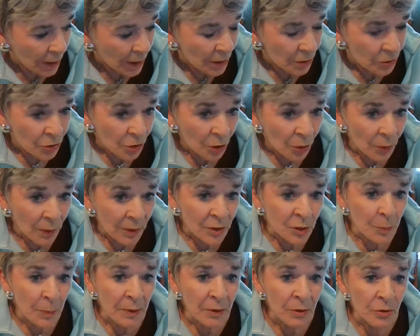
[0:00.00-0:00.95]
So a
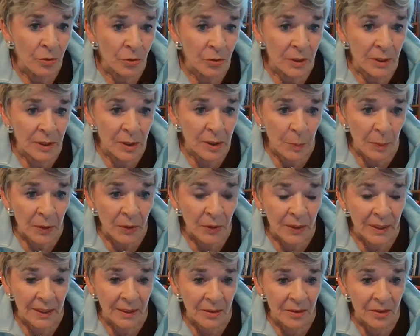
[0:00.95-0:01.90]
spiritual
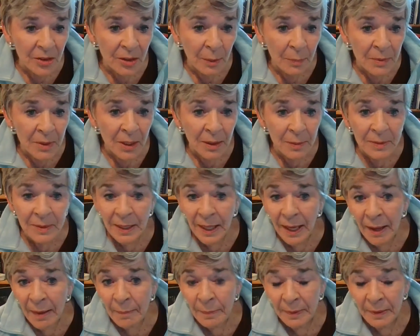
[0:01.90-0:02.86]
experience sometimes
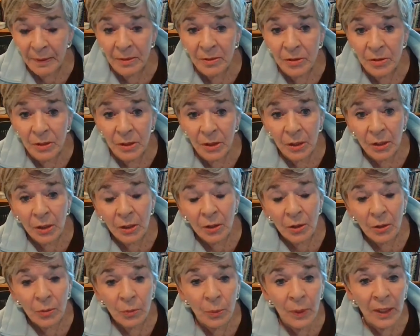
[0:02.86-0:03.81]
happens
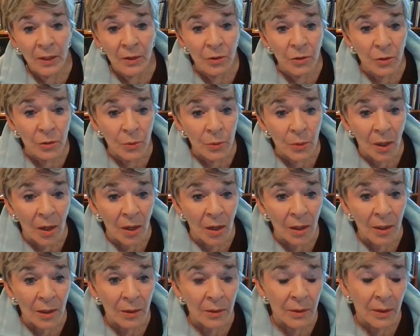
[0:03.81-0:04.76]
when you
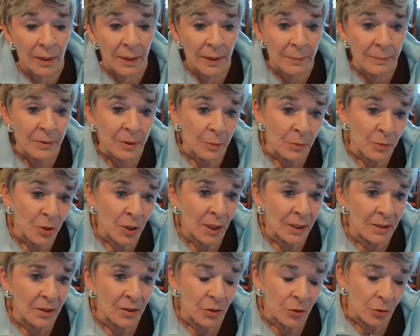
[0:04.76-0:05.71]
are
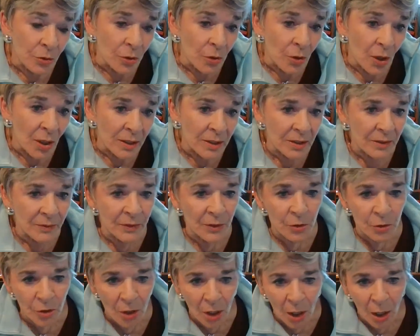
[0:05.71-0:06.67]
subjected to loss of a
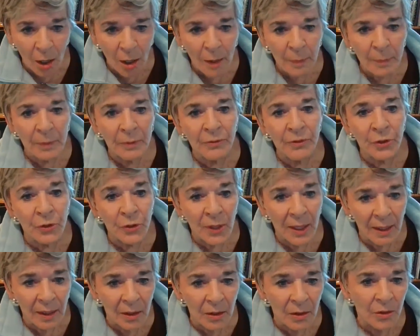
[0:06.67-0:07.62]
job, of your
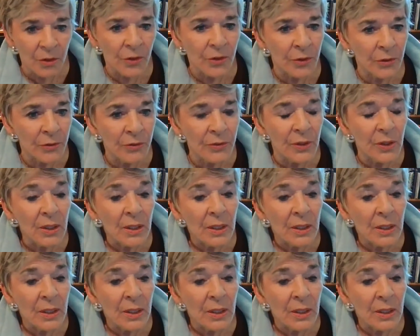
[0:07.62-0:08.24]
health, of